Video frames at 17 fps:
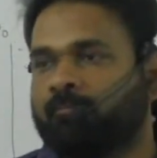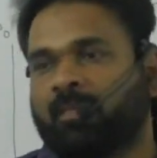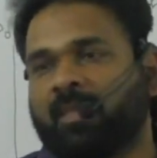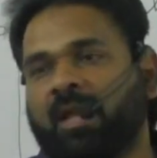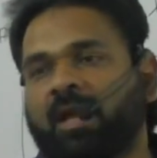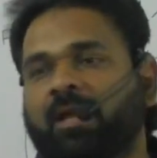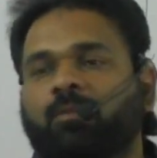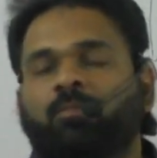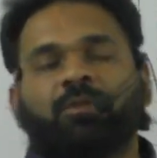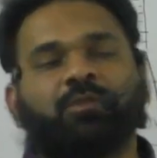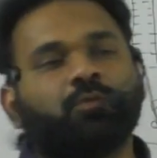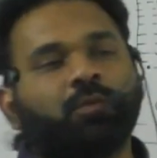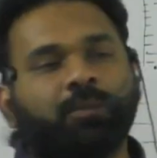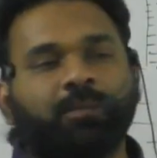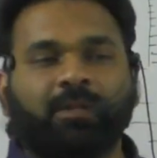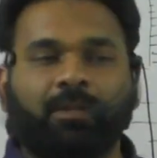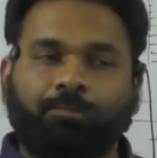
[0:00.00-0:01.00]
That much
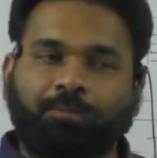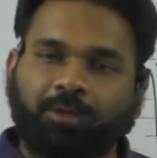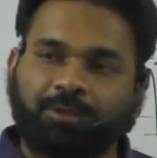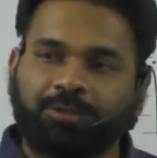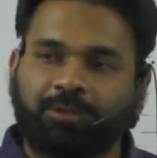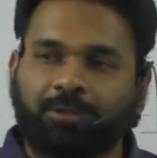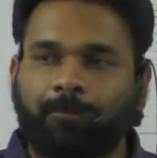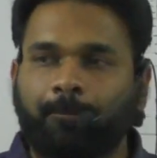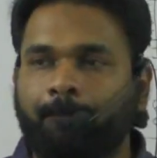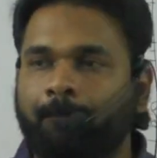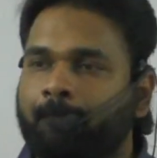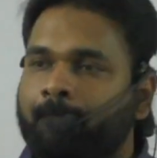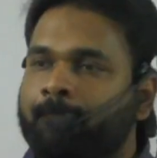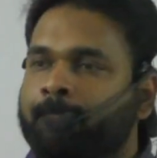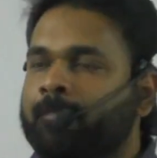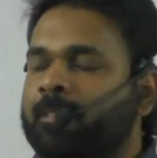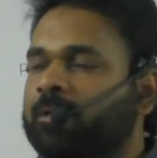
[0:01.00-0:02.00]
will be the pressure.
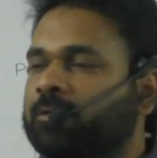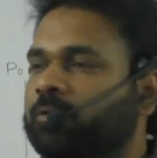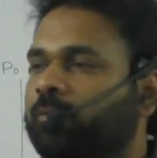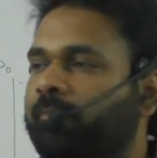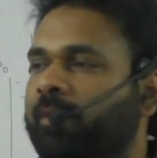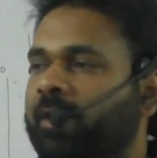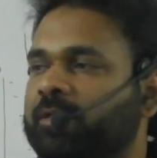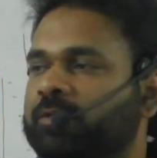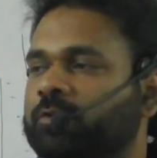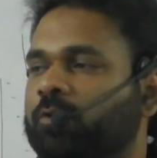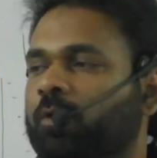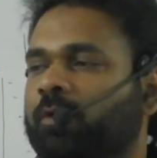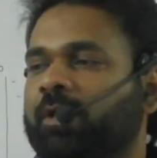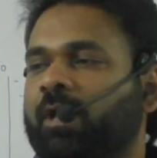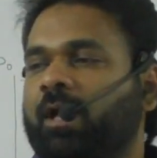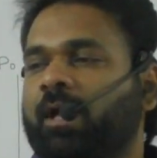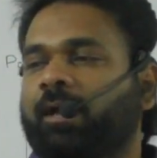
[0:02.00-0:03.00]
So based
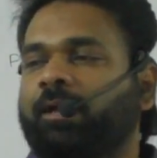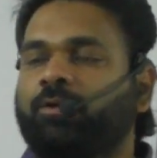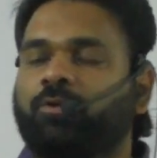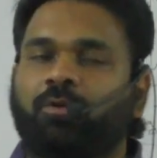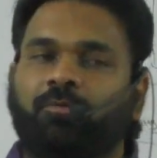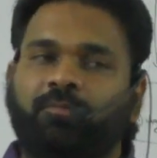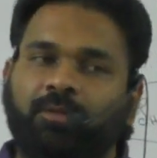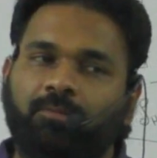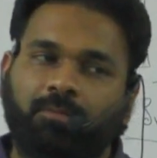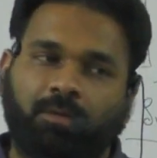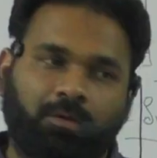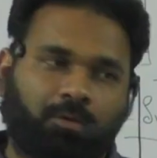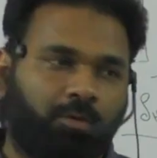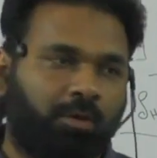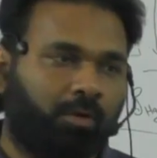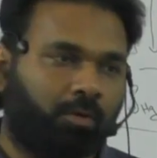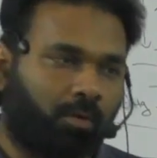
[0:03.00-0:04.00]
on the height of the
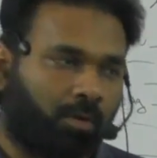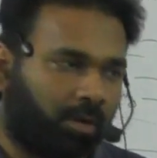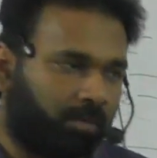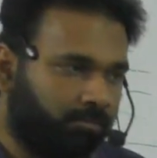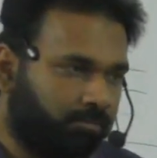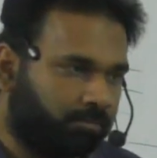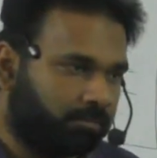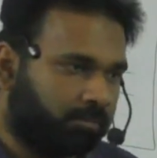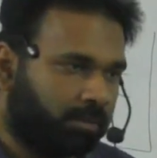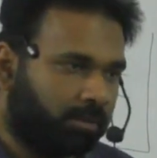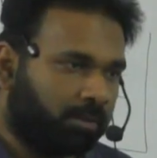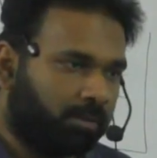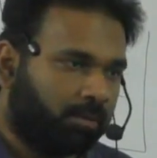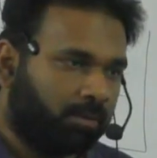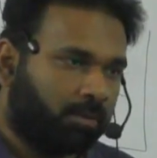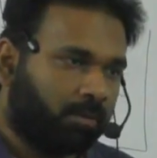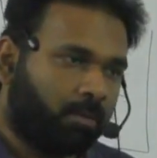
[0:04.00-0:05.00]
mercury column,
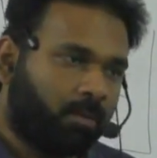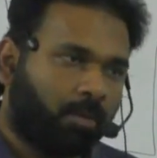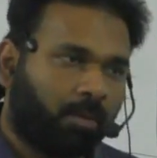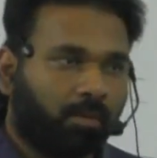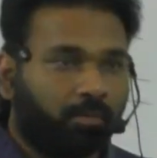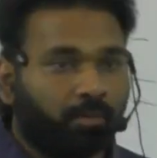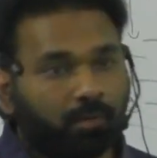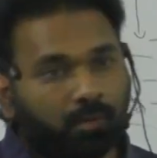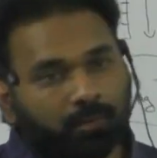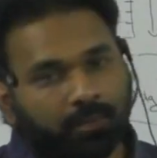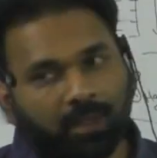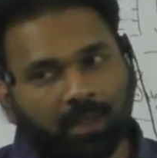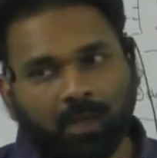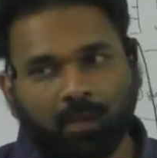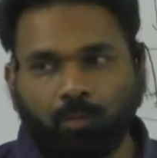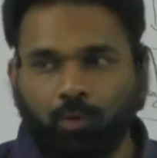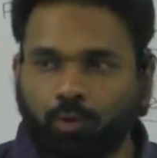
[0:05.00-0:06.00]
we will
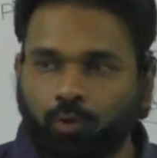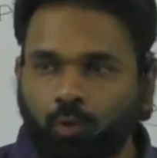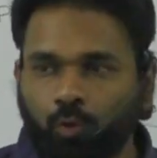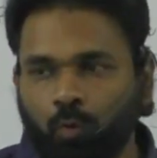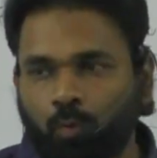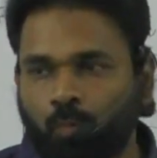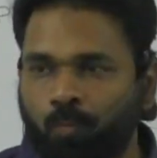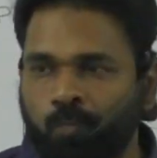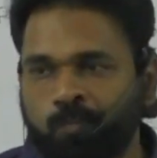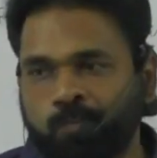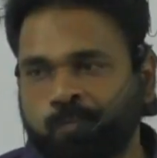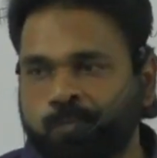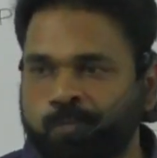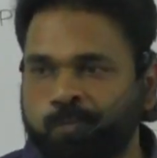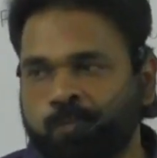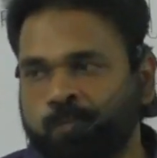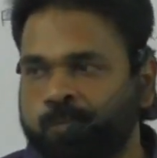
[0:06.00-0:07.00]
be able to
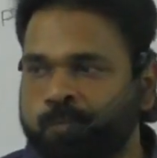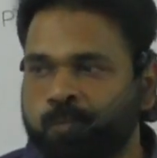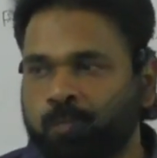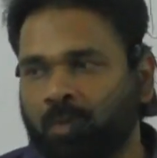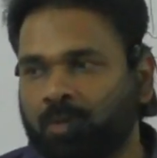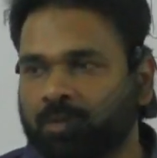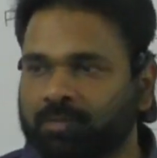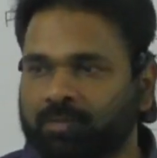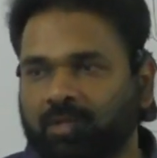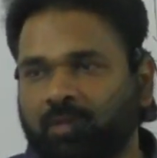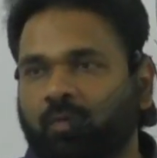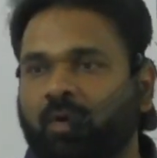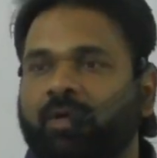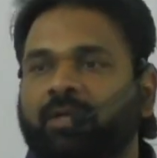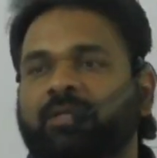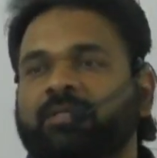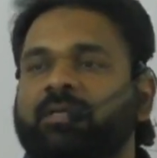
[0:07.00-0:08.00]
say
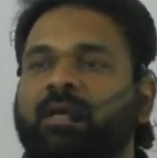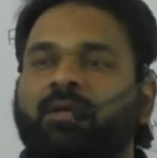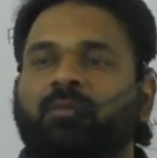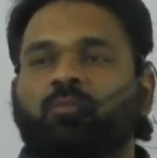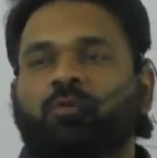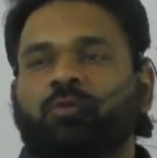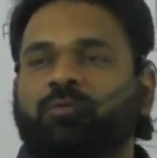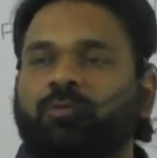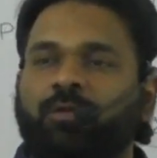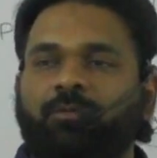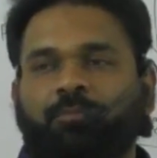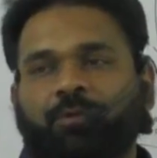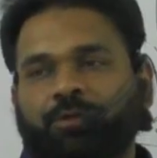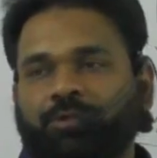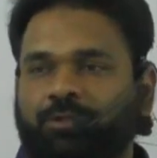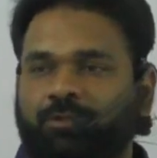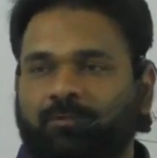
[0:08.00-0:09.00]
what is the atmospheric
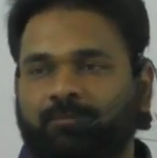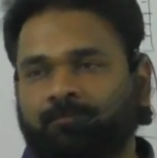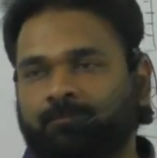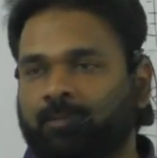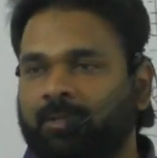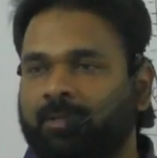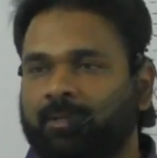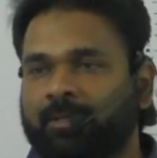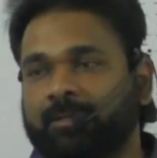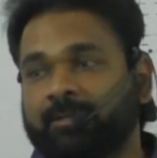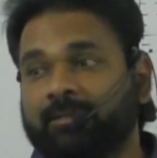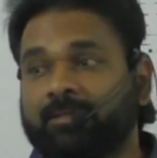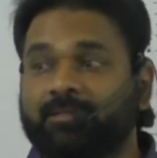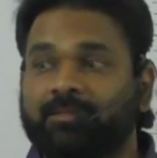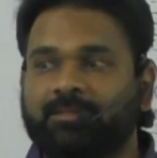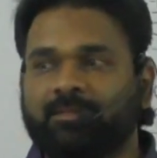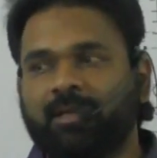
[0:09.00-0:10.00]
pressure.
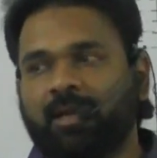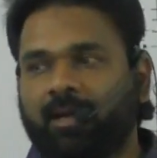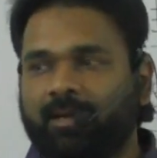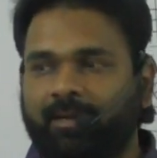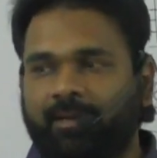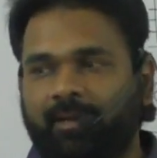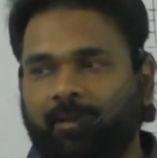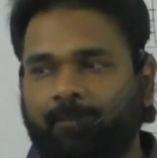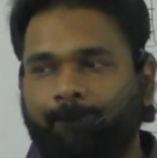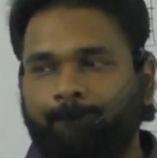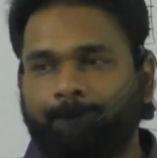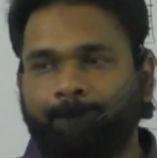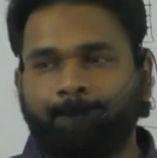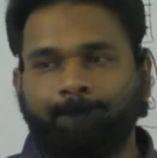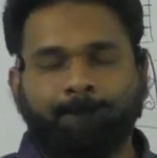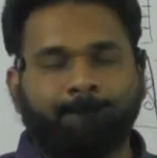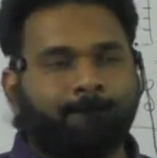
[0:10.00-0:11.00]
This is the idea.
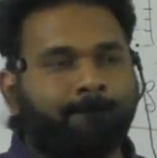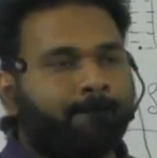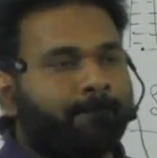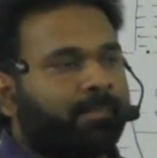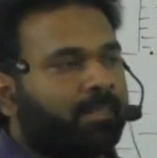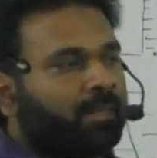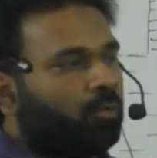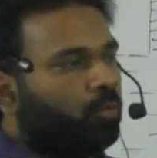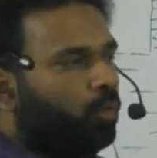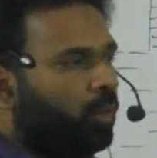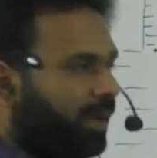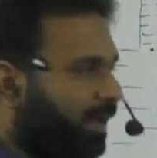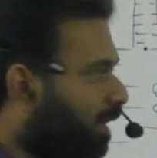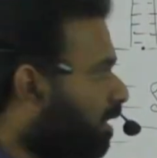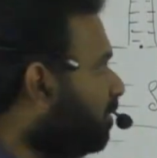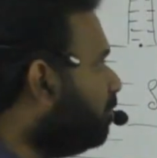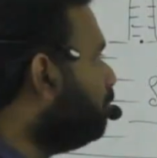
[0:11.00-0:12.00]

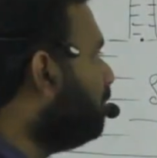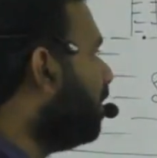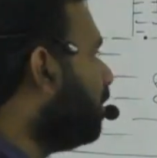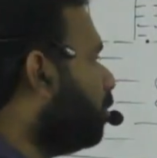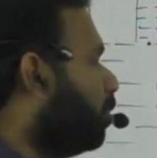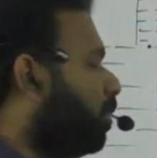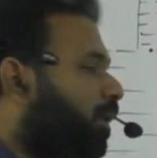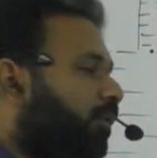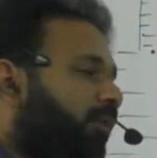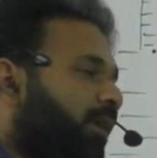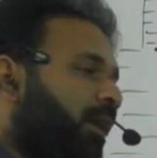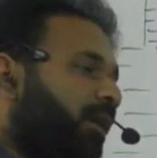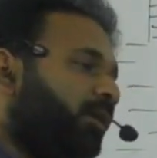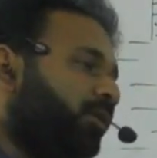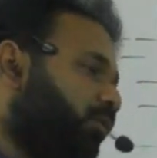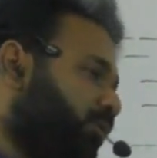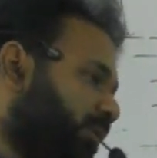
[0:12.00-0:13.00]
Why mercury we
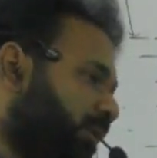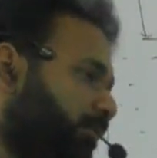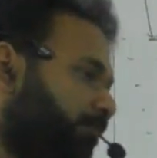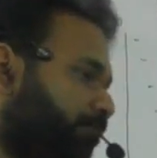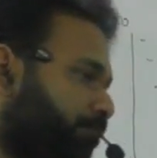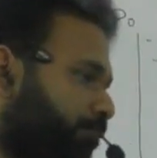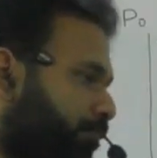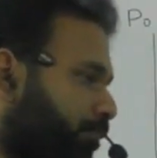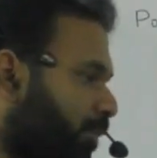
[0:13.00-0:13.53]
are using?